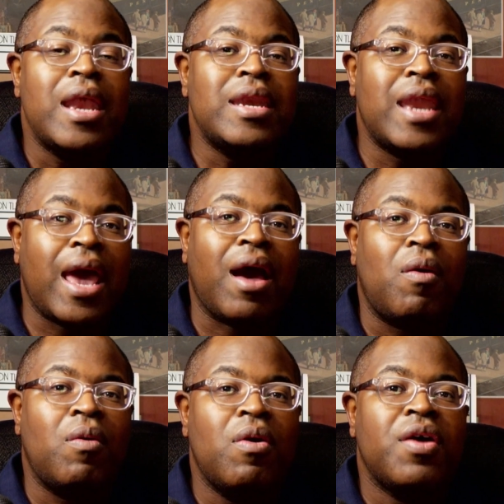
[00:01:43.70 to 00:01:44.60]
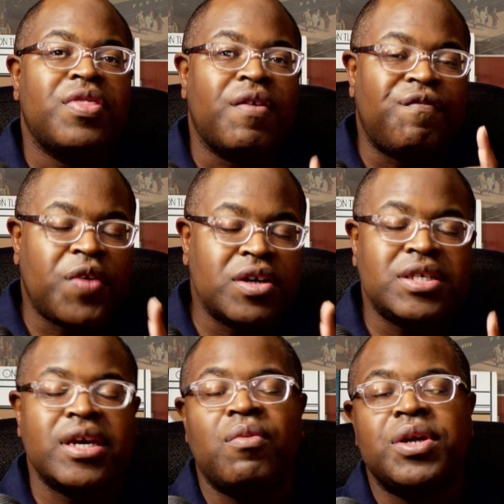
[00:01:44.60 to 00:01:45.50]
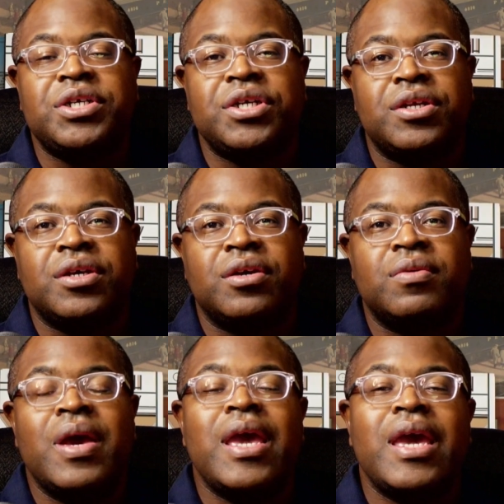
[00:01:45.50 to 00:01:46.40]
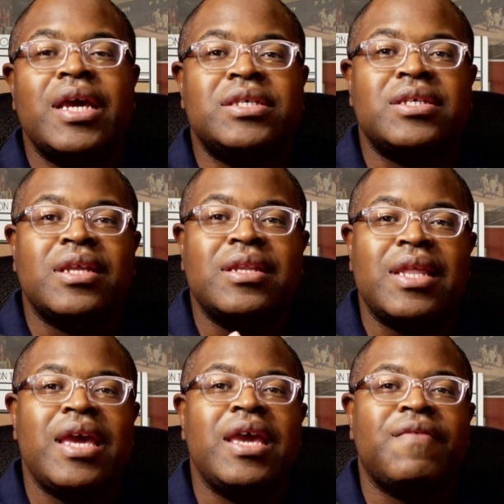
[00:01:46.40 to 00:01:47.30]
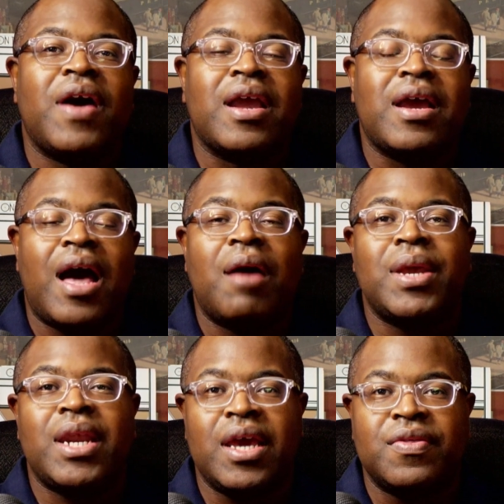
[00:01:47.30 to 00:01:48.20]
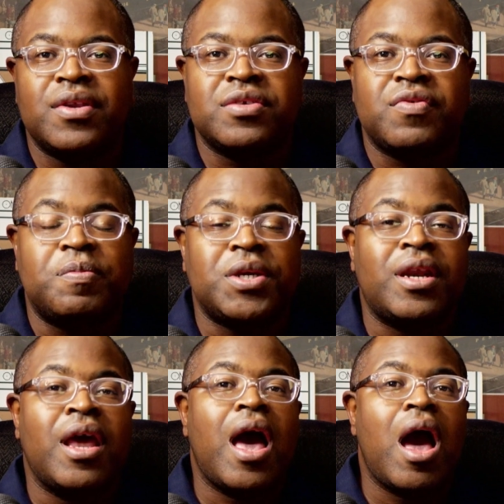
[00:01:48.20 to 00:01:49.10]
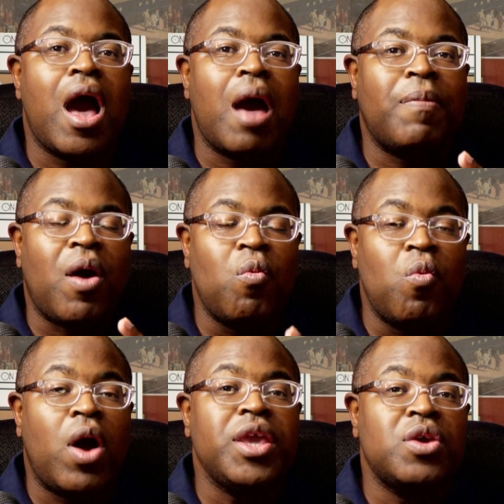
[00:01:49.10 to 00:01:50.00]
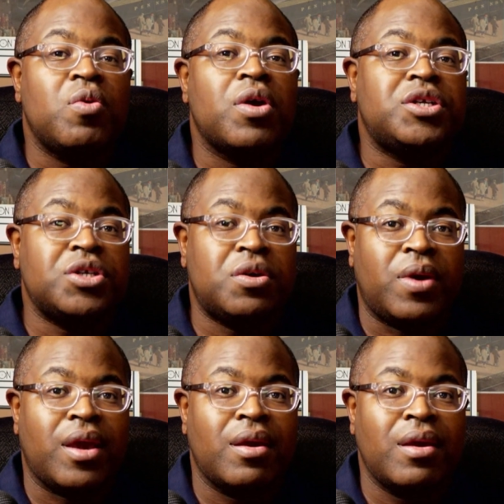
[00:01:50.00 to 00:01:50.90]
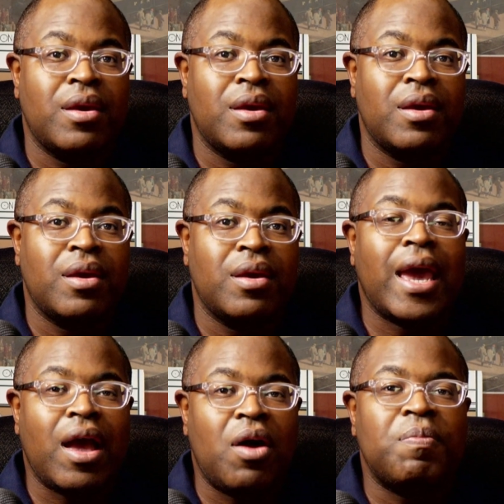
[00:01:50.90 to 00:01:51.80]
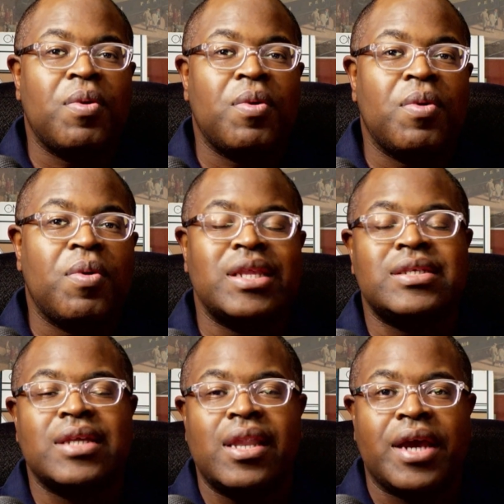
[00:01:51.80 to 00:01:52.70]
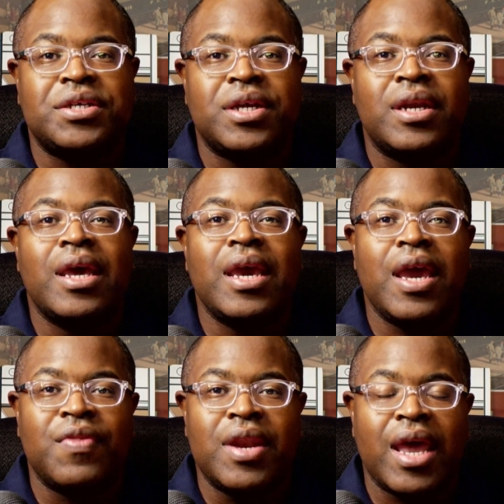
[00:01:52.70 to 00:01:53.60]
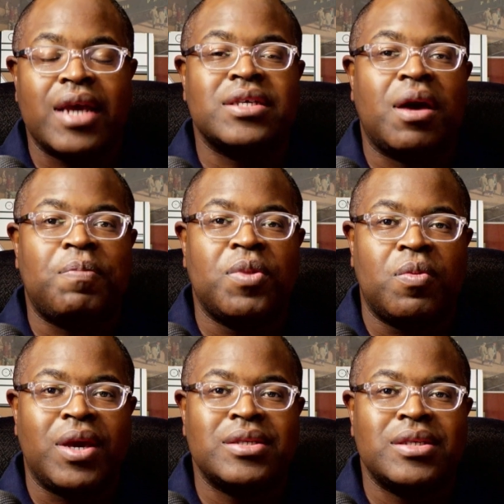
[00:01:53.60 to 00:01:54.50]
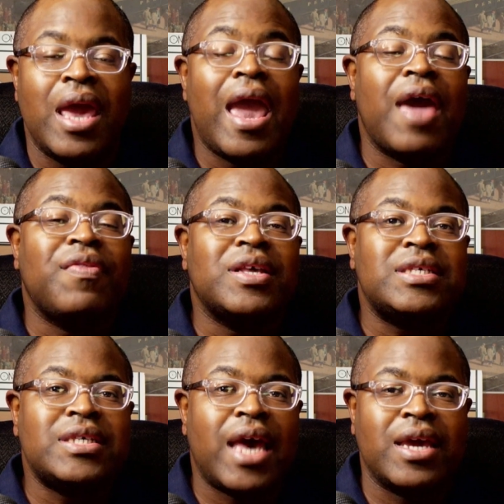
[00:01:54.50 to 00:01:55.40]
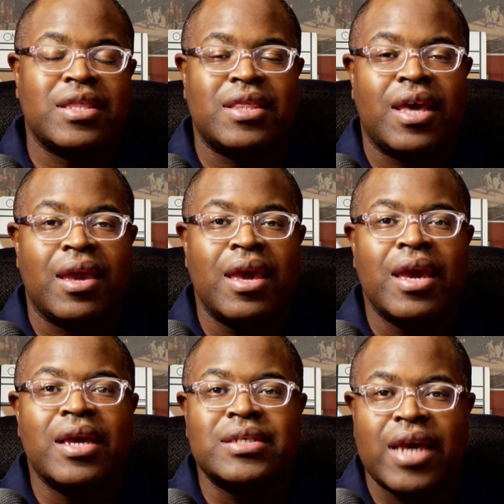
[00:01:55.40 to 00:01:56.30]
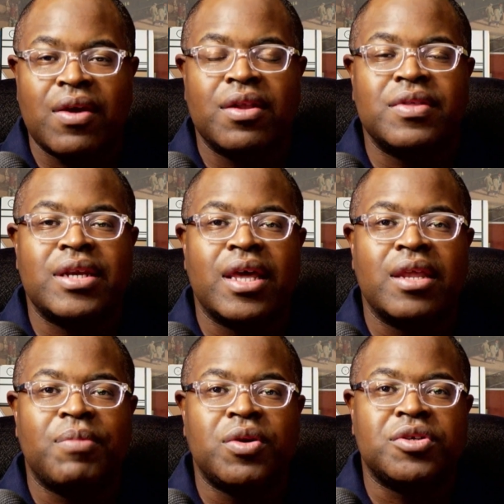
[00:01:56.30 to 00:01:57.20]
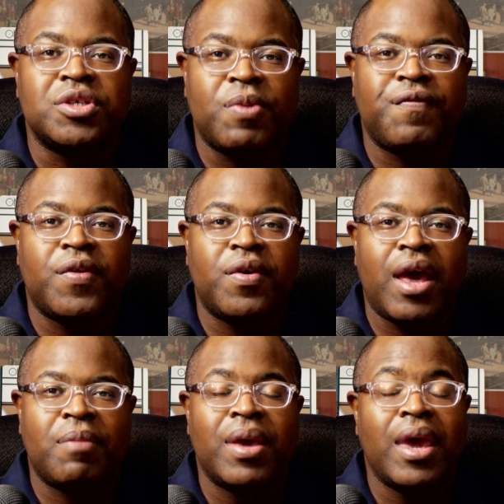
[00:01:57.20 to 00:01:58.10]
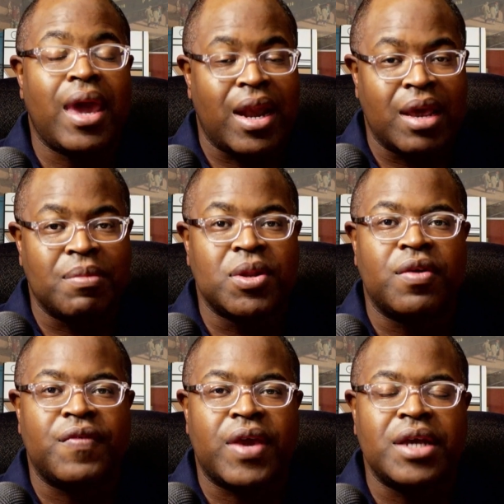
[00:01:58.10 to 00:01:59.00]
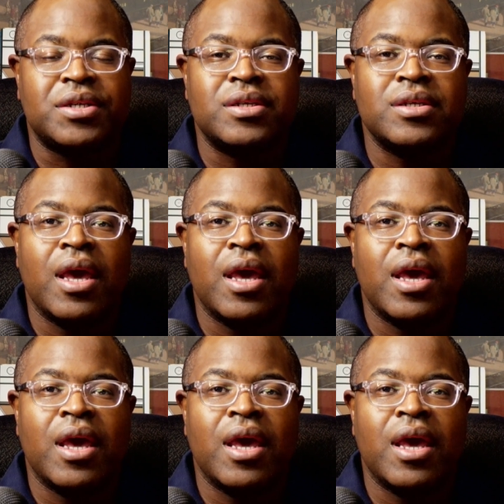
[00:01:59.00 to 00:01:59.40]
Now, the first thing I want you to do is to leave a comment in the description about what you are doing to help win this election in the next couple of weeks. And the second thing is download the Daily Mojo smartphone app and enable notifications.